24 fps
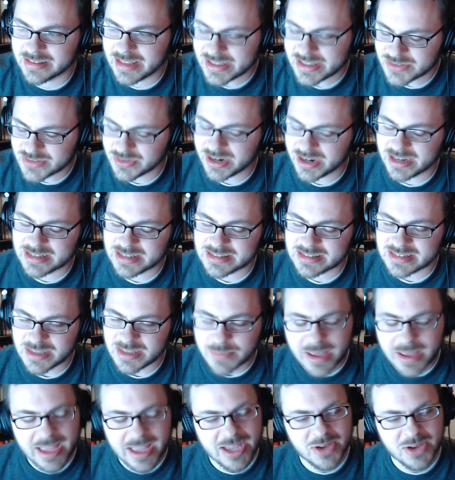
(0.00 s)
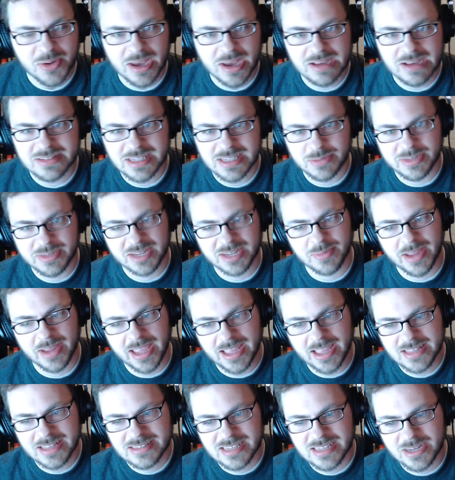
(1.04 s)
That's right, somehow I was able to get my
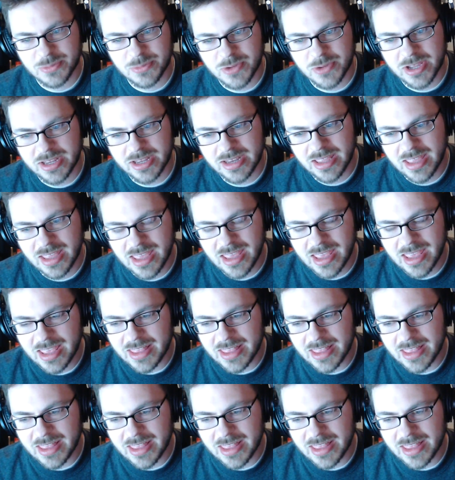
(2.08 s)
hands on one.